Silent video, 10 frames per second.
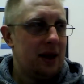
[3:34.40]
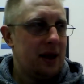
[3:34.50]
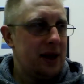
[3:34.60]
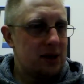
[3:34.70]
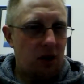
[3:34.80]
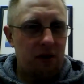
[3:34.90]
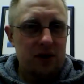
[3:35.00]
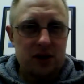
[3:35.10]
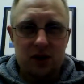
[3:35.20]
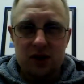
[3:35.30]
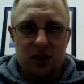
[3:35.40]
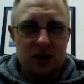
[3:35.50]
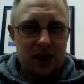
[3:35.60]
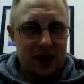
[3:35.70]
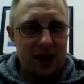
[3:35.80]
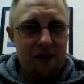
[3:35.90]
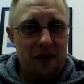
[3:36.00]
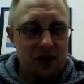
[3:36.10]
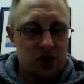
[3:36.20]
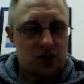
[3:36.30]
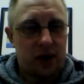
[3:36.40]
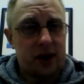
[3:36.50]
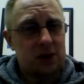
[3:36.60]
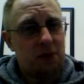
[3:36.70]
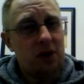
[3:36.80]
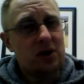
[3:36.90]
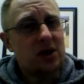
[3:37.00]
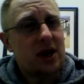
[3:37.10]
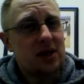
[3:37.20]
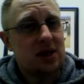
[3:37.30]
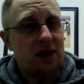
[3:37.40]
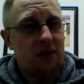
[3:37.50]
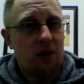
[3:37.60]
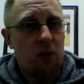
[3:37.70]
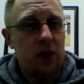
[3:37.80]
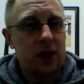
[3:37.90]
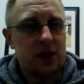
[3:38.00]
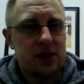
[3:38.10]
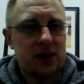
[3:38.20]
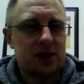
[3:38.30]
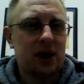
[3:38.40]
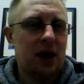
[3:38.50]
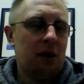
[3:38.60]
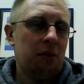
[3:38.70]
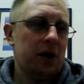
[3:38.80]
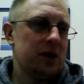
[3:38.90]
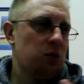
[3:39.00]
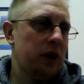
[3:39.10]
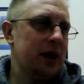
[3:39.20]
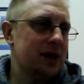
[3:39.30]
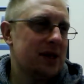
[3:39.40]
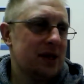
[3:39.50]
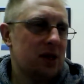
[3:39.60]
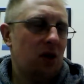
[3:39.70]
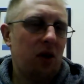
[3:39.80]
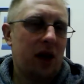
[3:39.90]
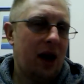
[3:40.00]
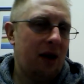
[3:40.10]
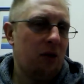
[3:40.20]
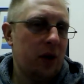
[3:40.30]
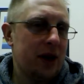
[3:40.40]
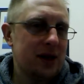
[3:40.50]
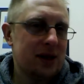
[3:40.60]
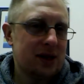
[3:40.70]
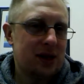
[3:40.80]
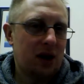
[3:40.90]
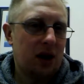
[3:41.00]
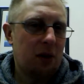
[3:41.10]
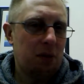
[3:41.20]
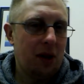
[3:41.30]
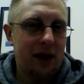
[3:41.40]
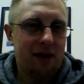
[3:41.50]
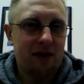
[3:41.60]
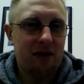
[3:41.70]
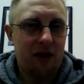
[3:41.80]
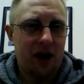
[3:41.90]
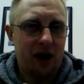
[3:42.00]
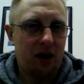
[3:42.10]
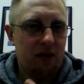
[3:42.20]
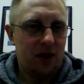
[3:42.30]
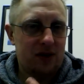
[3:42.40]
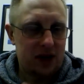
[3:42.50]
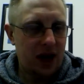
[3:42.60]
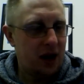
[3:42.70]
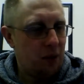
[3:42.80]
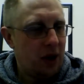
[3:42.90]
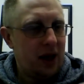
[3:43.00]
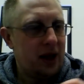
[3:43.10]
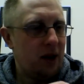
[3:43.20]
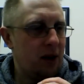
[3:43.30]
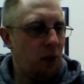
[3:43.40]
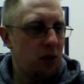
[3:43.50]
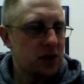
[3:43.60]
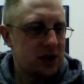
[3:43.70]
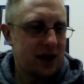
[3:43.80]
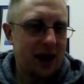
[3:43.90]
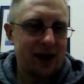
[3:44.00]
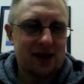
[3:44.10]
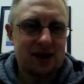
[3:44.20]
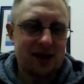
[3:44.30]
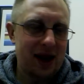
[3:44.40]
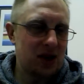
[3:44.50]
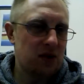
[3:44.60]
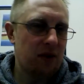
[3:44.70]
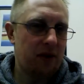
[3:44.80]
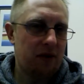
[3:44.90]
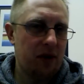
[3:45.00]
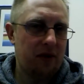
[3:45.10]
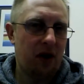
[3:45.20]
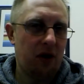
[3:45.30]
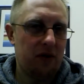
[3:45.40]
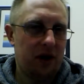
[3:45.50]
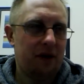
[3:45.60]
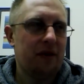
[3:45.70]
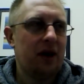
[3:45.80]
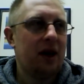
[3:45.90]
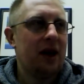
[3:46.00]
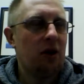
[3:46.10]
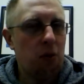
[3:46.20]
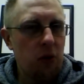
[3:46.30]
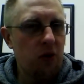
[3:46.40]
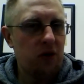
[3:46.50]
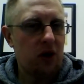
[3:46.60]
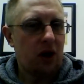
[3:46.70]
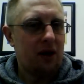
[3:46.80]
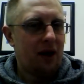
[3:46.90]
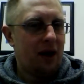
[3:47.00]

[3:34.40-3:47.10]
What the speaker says: He's got significant strengths, but he also has significant weaknesses. But his weaknesses are not the kind of weaknesses that are going to play into Sergei Kovalev's game. You know, he won't stay stationary in front of Kovalev. He'll move a lot.